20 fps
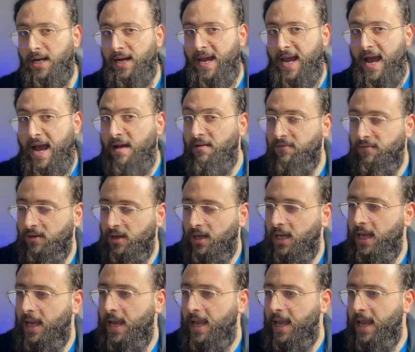have.
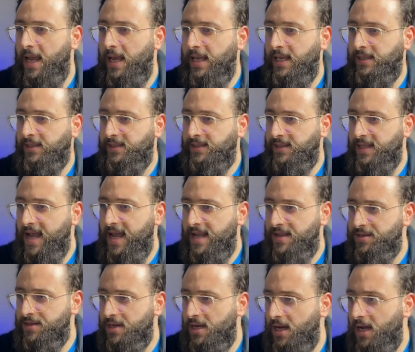
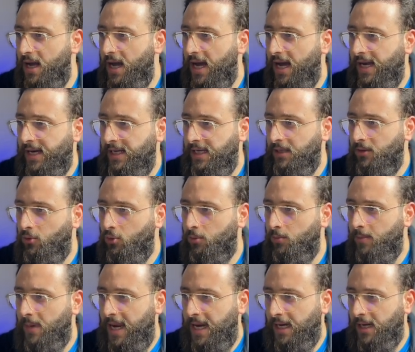Instead, I need to
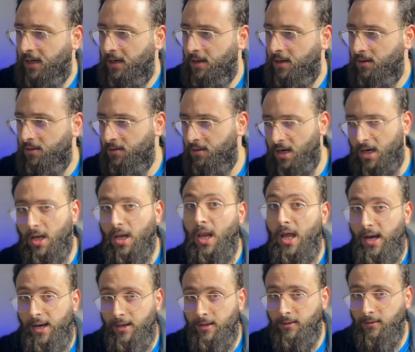make the
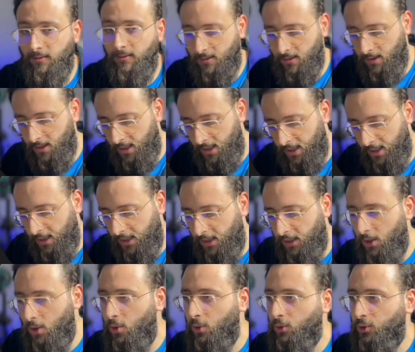client
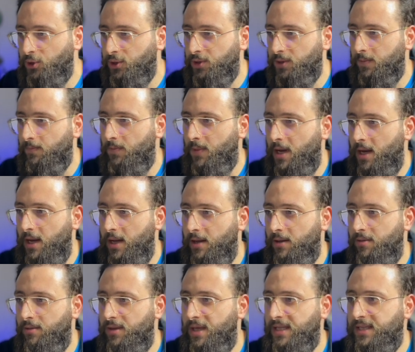use
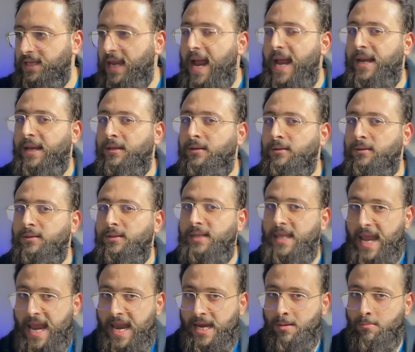the tenant
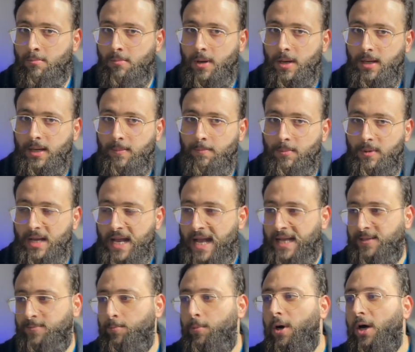name as
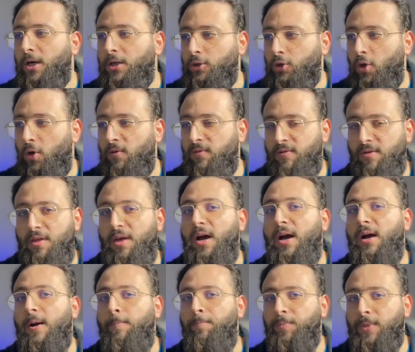part of
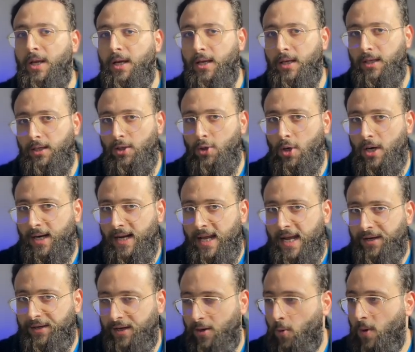the URL
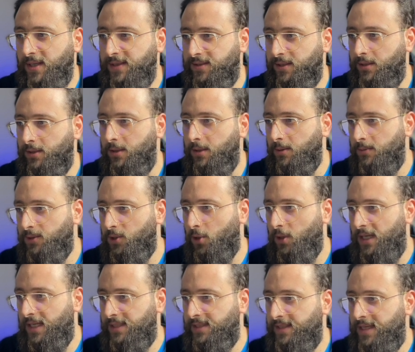requested. So
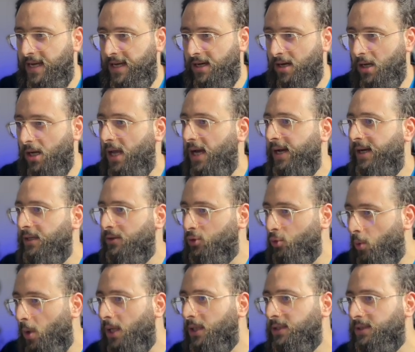let's say
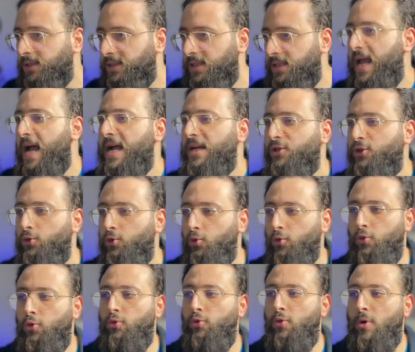
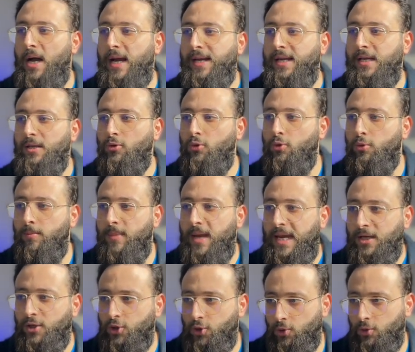client1/todo. I need to make
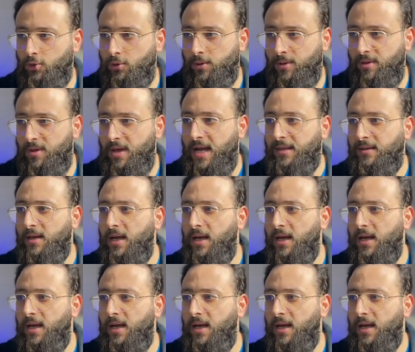sure that